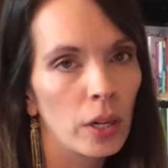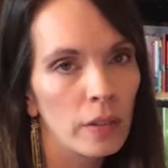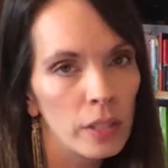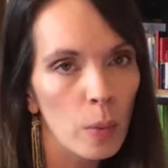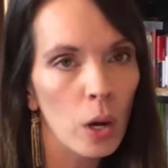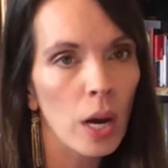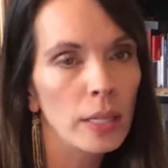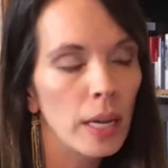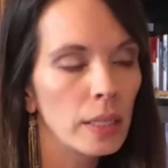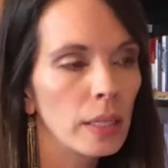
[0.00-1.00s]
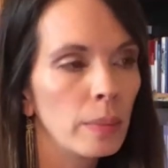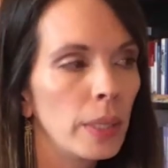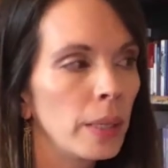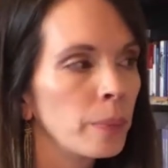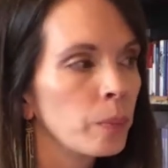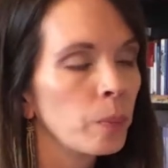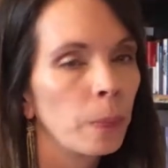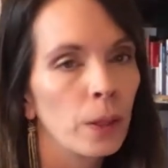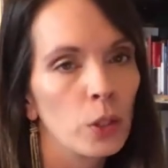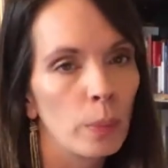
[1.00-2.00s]
And if someone contacted me
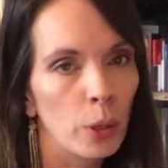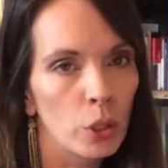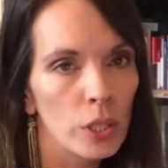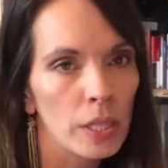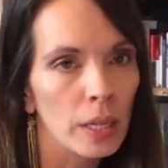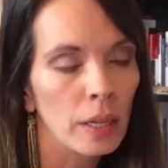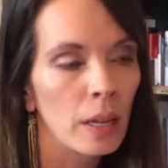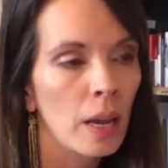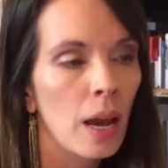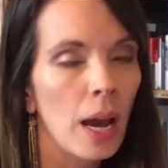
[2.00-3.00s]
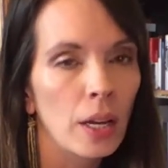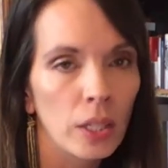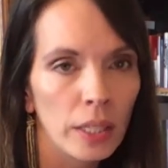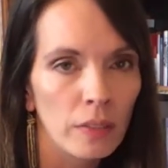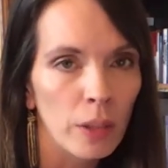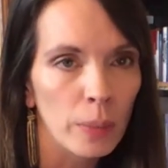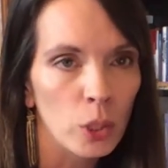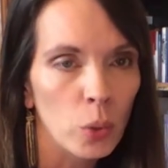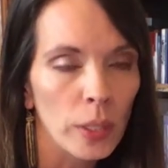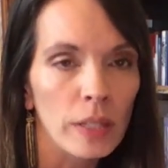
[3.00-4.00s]
to purchase it, I could give them the
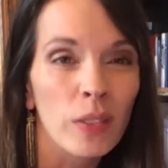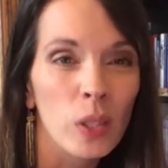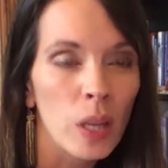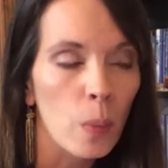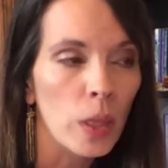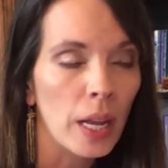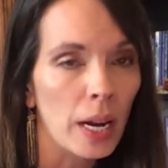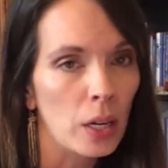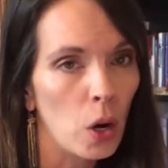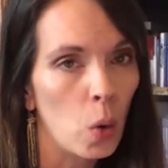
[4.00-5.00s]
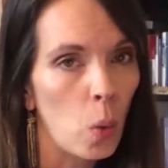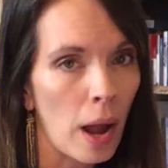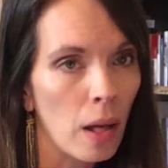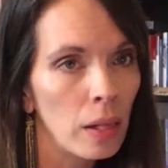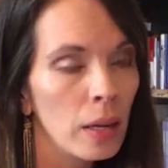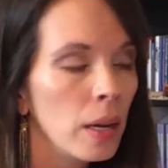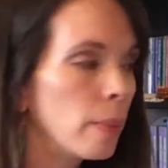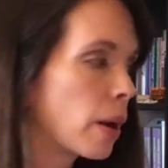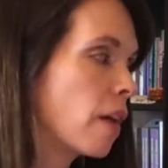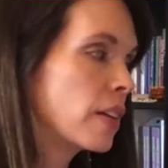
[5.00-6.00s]
choice of someone that I know well,
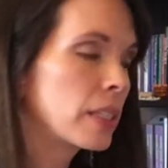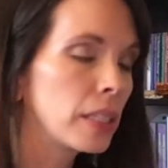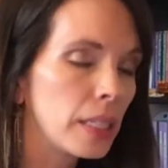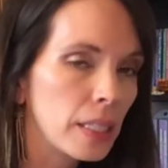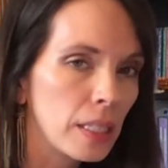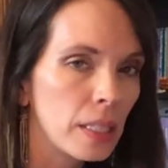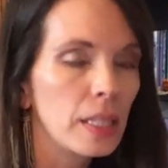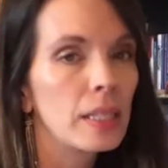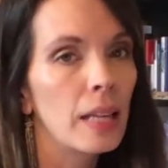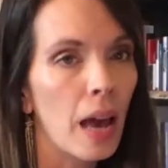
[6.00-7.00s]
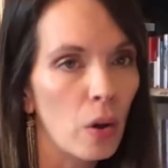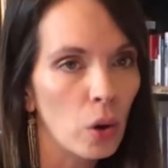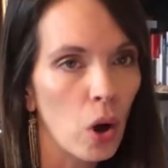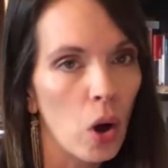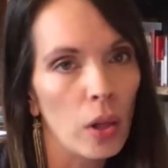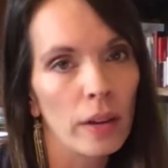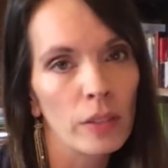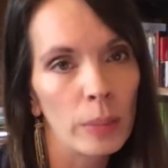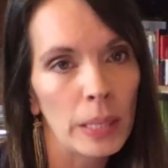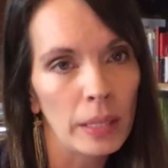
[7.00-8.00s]
but obviously since it's alcohol, I have
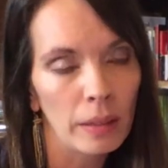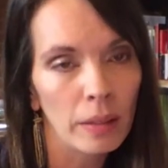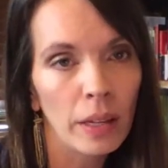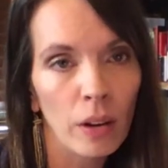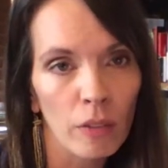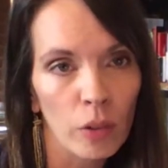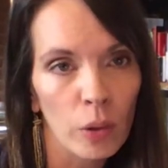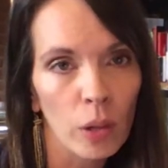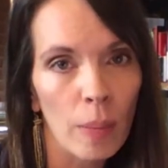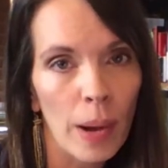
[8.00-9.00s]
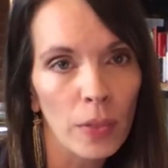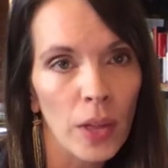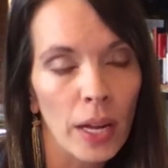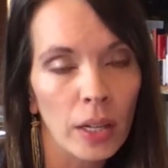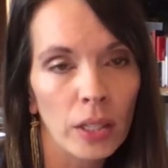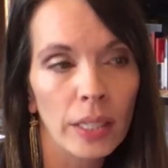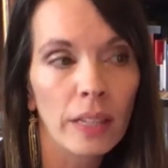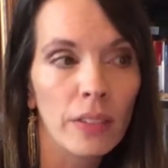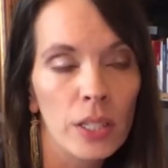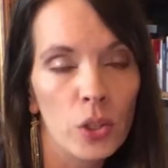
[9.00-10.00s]
to be careful about that. I could
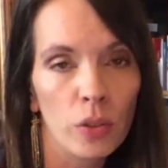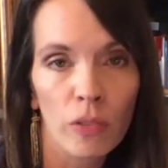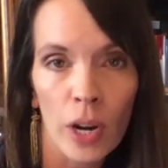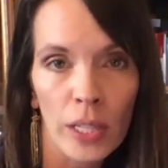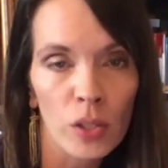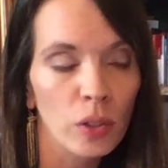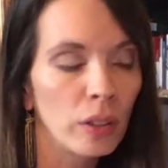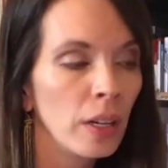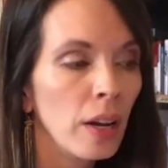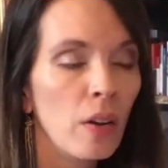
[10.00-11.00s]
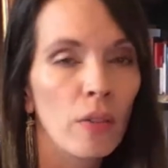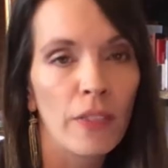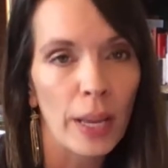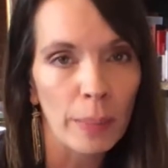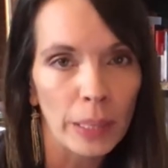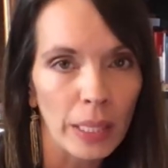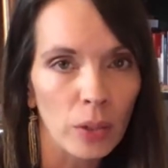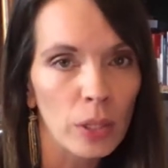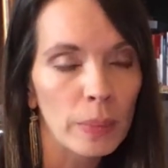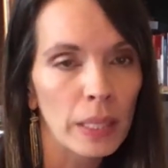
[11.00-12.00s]
give it to friends or family or
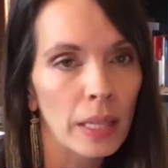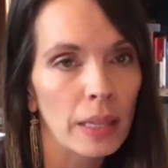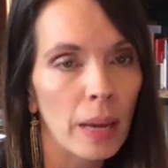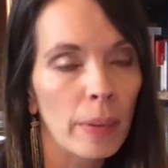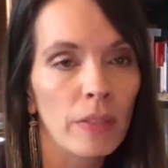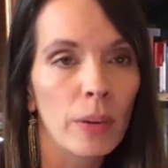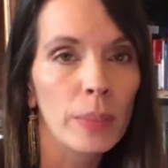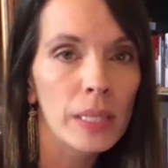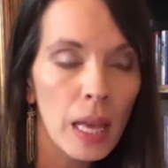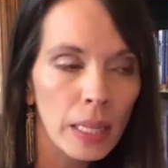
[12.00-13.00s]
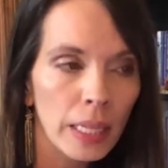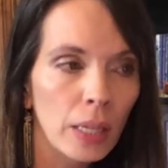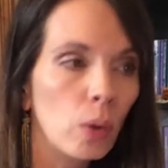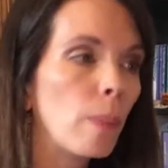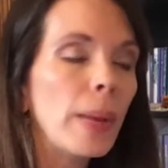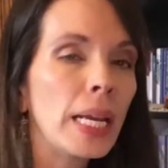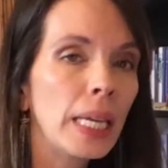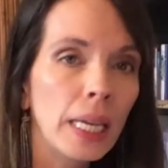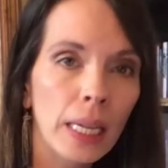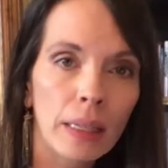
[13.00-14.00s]
something like that, but if I'm selling it or
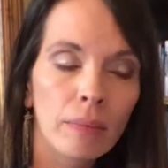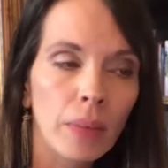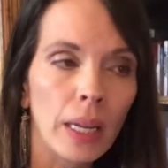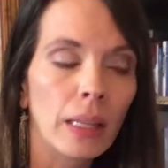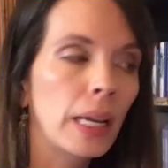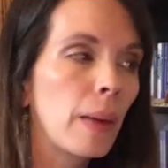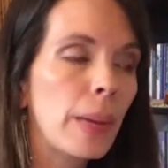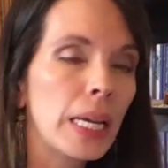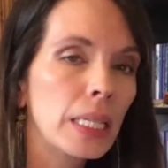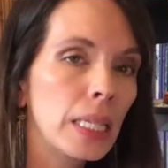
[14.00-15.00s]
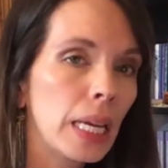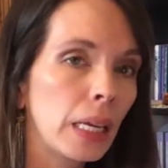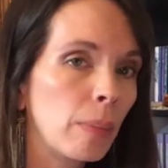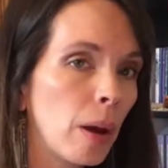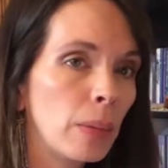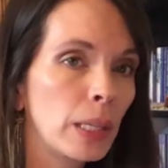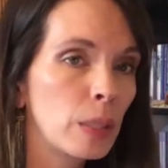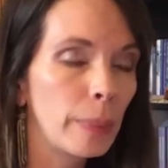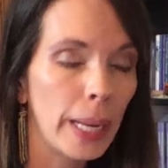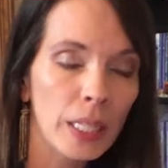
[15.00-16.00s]
making it, like I make and take in a public
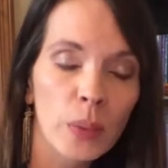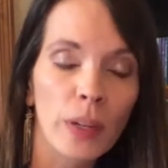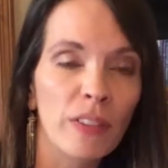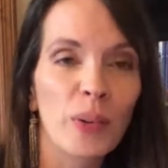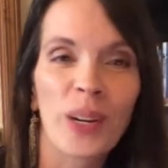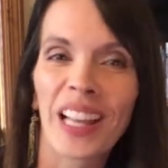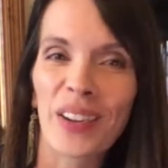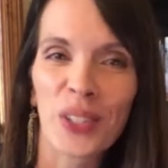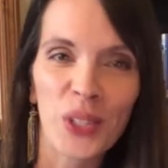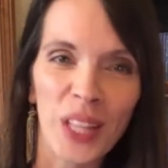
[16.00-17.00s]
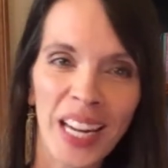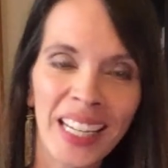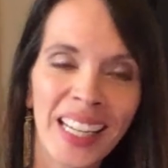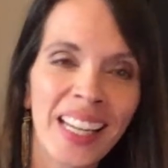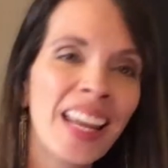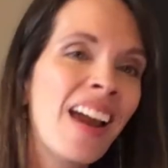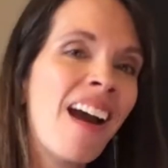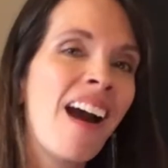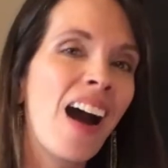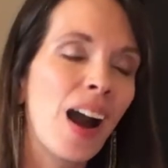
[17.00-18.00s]
space, whenever we're allowed to do that again,
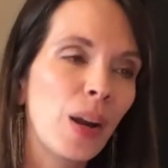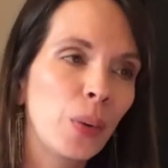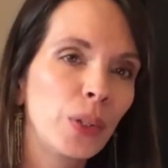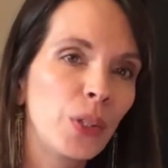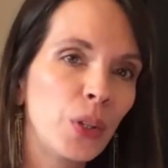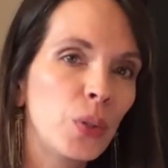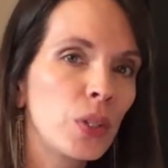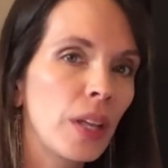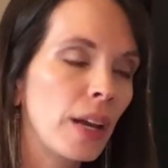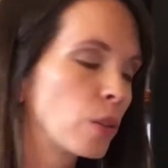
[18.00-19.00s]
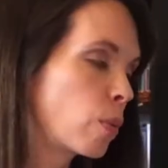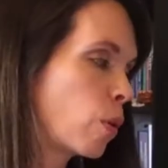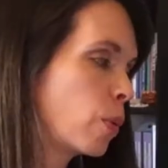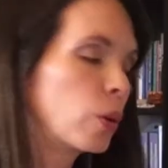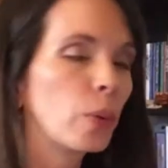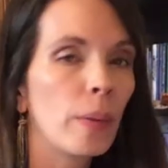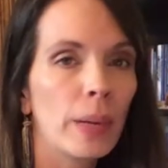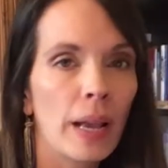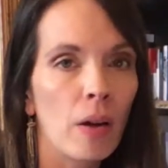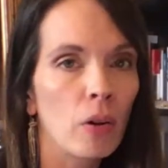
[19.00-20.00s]
I would use the isopropyl or
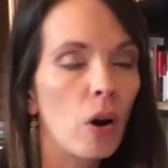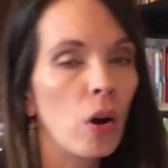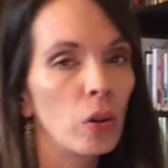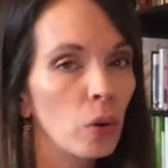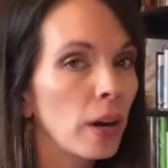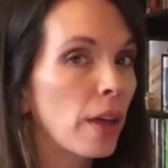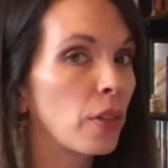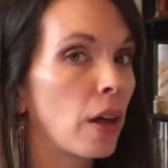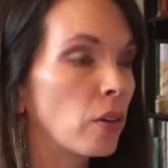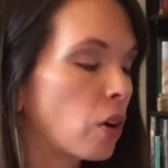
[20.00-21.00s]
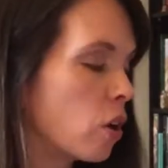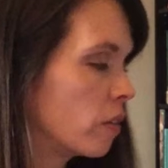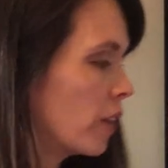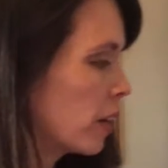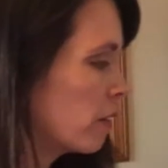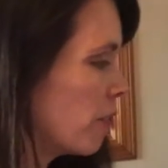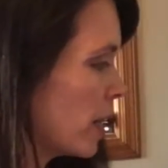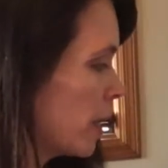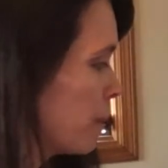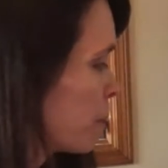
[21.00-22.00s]
rubbing alcohol or ethyl alcohol if I could
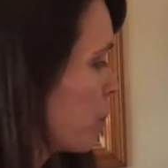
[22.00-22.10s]
find it.